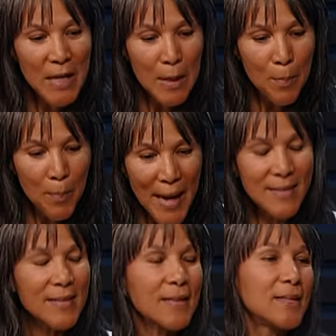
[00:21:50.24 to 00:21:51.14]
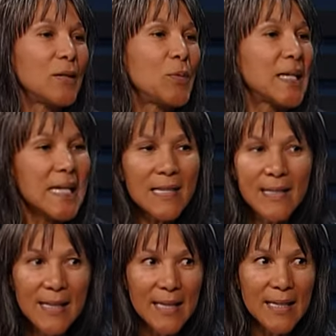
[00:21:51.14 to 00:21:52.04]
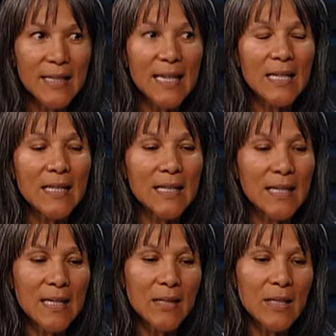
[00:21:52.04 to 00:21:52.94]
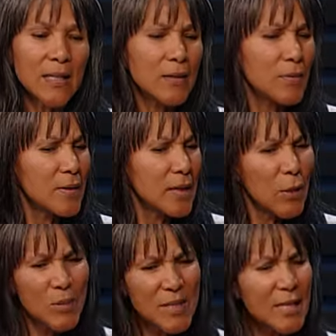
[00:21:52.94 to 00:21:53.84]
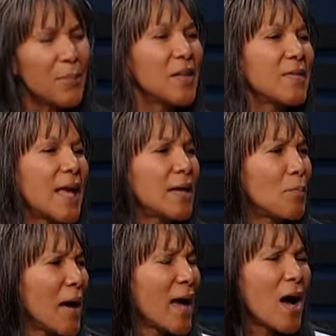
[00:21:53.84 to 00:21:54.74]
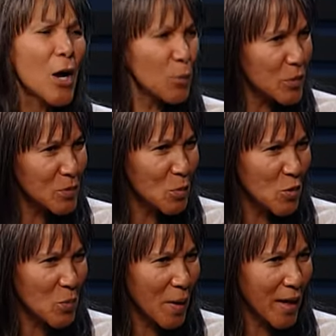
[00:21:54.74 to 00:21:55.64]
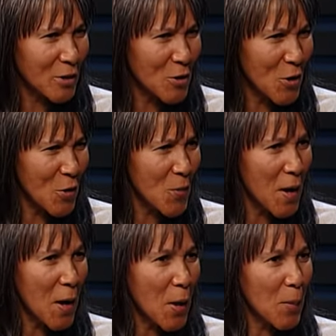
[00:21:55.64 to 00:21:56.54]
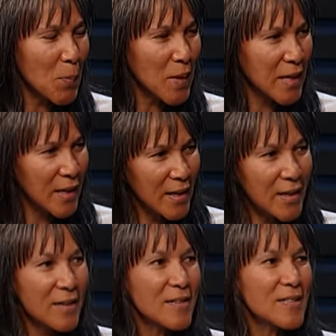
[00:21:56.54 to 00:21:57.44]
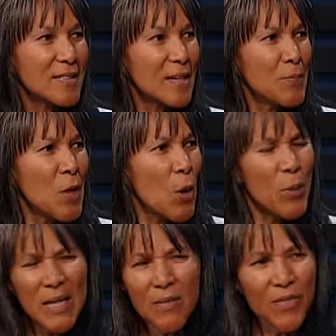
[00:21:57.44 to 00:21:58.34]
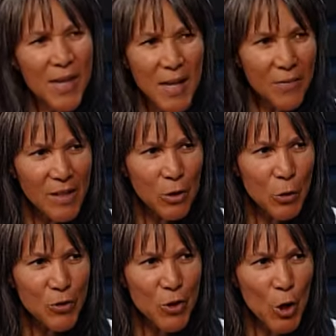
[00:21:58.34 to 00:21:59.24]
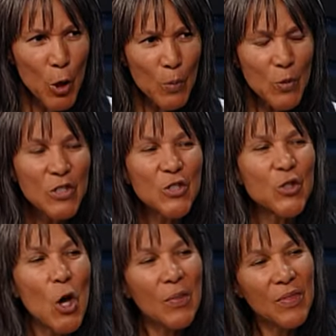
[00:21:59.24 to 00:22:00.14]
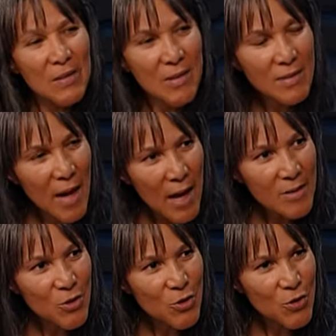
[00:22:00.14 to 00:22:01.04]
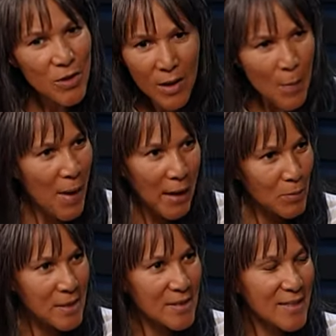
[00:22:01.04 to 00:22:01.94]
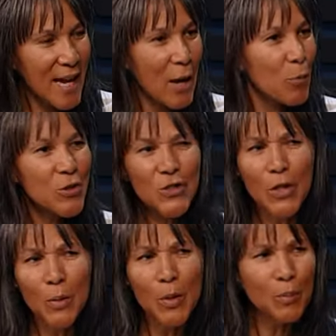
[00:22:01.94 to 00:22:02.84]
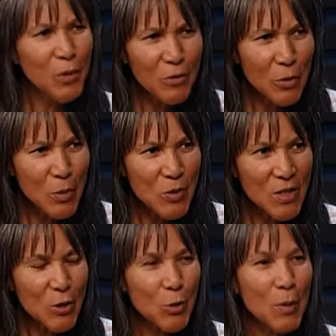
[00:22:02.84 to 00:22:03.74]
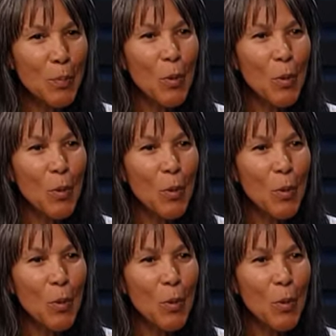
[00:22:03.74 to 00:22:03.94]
he basically when he said it it it it it was something that my heart was moved by, you know, because we didn't think of it in those terms. We just thought this is God's commandments and we're just going to put beautiful music to it,